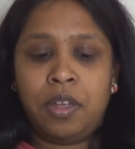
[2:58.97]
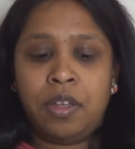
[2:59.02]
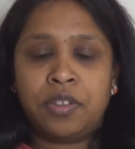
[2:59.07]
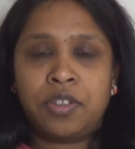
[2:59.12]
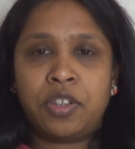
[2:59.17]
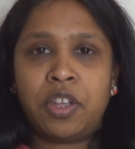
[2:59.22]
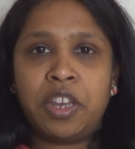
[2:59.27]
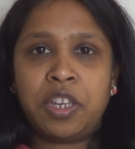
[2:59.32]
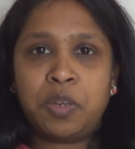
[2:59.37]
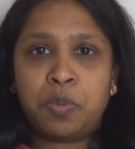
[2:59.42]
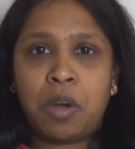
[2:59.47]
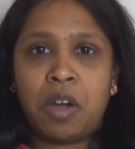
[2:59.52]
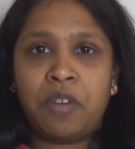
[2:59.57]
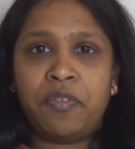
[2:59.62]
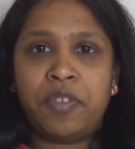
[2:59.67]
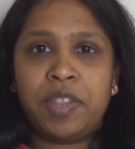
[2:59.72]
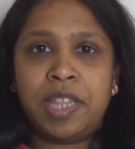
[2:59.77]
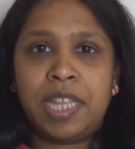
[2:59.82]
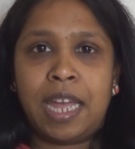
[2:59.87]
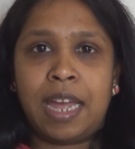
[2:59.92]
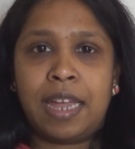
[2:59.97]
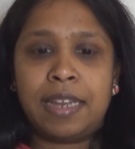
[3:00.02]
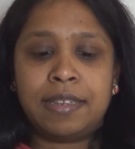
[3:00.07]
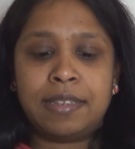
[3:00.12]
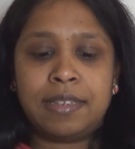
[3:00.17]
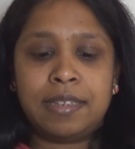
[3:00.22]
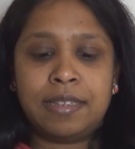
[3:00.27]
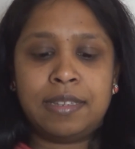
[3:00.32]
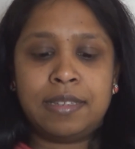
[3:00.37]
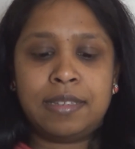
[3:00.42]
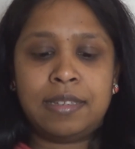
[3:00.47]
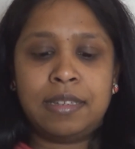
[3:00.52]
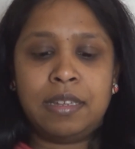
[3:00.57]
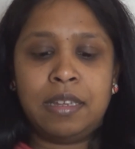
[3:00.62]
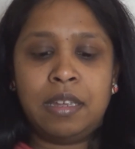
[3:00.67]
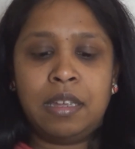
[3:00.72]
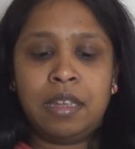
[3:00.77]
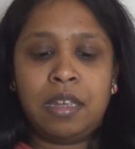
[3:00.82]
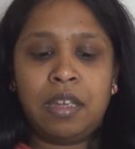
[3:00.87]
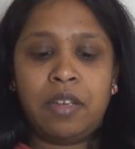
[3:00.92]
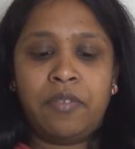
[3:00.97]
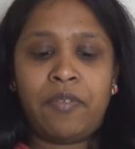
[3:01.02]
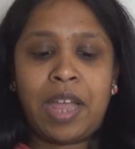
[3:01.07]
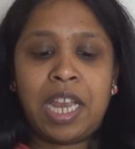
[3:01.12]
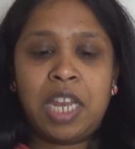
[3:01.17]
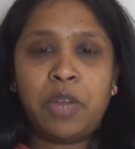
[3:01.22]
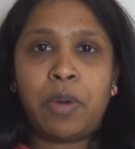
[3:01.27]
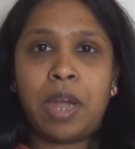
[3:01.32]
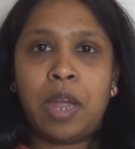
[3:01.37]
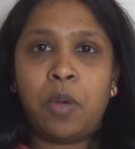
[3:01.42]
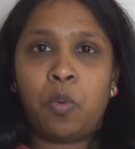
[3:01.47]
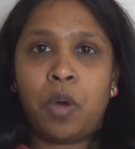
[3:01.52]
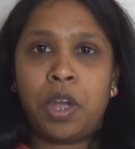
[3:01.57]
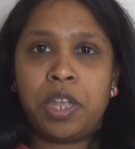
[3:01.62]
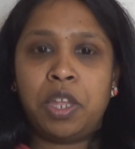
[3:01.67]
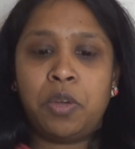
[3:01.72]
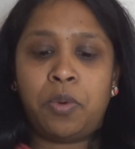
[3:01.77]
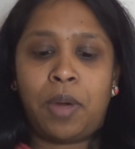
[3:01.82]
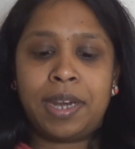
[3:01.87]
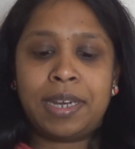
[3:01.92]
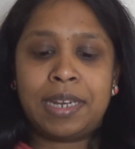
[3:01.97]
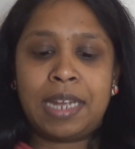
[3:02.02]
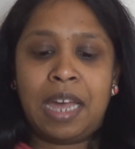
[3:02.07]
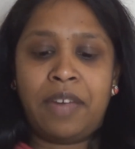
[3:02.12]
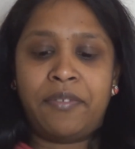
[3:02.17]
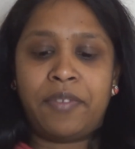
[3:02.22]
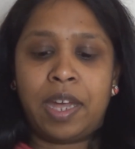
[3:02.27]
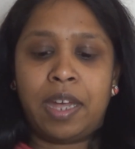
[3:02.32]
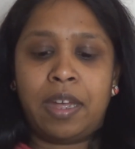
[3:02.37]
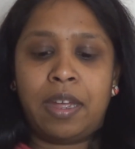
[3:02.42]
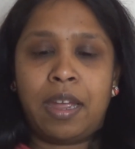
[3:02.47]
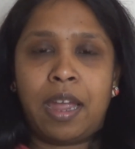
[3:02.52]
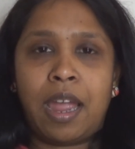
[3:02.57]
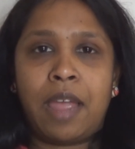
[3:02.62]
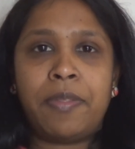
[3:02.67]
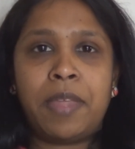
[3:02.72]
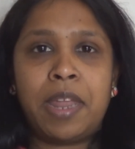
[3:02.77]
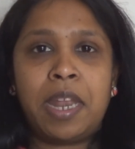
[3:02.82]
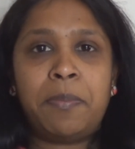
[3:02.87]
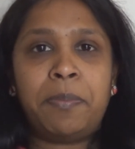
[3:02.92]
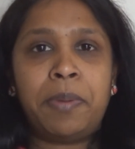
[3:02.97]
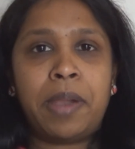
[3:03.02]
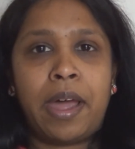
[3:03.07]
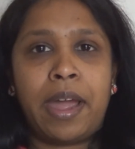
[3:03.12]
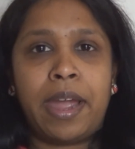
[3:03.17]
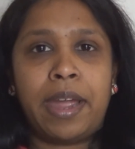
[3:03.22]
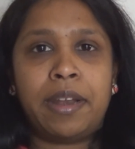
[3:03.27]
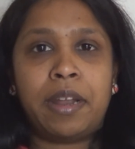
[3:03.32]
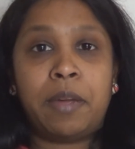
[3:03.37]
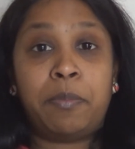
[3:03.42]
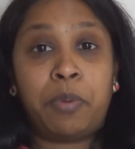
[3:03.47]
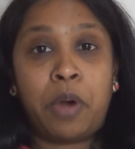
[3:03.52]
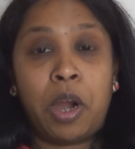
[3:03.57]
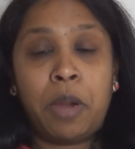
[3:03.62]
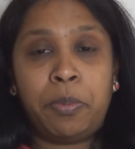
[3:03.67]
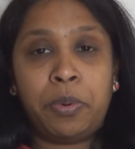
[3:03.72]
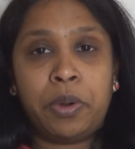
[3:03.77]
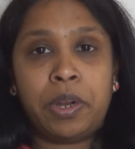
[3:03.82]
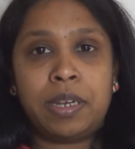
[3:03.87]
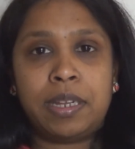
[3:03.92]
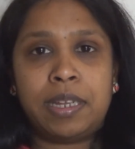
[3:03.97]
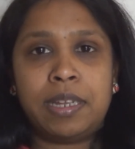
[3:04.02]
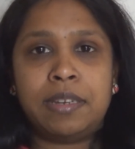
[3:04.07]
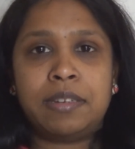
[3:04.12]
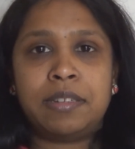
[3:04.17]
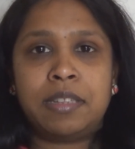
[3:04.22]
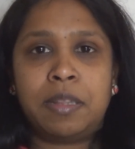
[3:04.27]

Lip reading: search well for the answers, evaluate what you uncover, and then apply it appropriately